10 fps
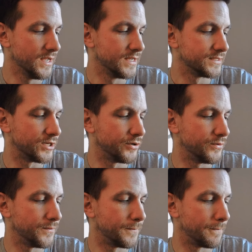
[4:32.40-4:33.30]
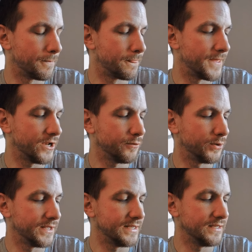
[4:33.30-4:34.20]
So then I
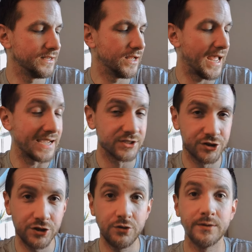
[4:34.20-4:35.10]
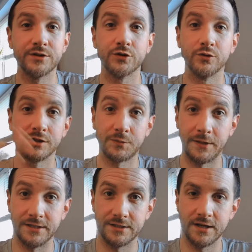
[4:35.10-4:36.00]
put it in X2 and saw the
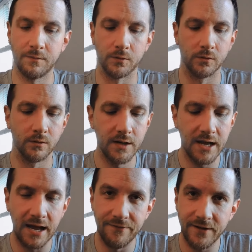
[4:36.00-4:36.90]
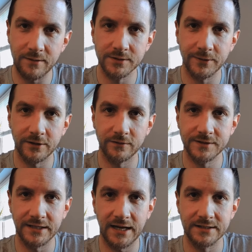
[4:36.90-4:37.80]
speeds double, and that was when I
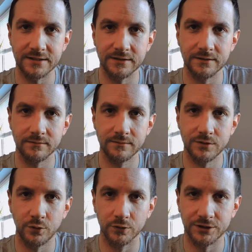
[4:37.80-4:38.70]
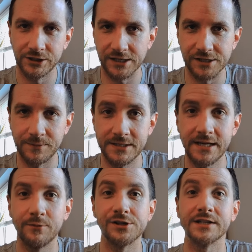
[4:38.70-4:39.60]
obviously had to talk to
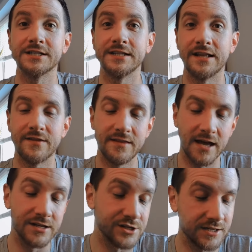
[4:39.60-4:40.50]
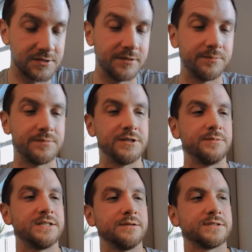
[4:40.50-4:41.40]
ChatGPT, and
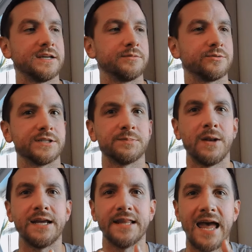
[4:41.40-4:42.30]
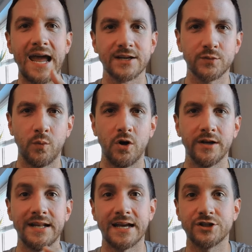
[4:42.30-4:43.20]
ChatGPT was able to explain that
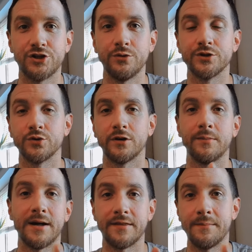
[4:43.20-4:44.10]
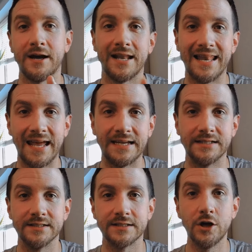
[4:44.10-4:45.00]
X1 and X2 is talking about the amount of
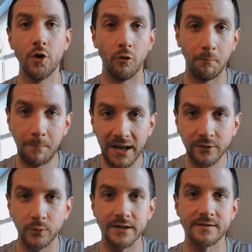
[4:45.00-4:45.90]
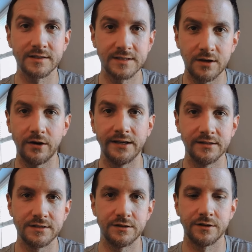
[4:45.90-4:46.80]
lanes or bandwidth
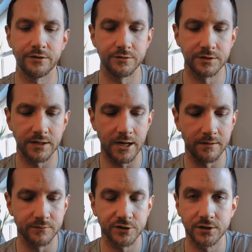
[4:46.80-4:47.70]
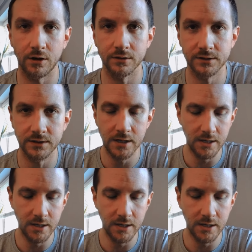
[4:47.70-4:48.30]
assigned to those slots,